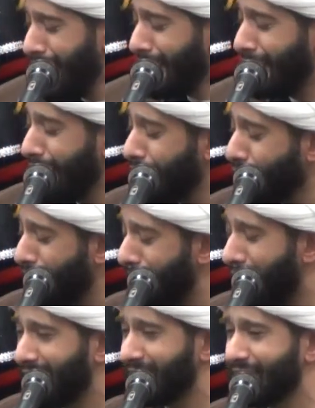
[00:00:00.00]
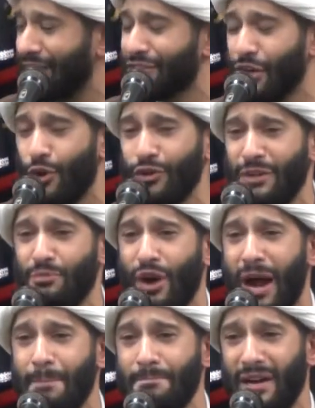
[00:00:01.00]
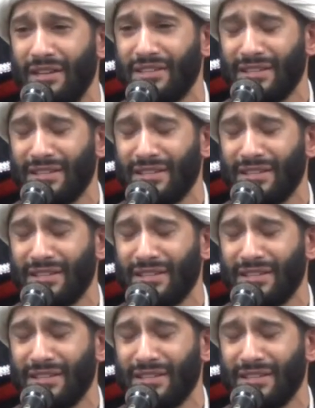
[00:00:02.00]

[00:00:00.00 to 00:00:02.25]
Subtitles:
Here are my sons Onin Muhammad.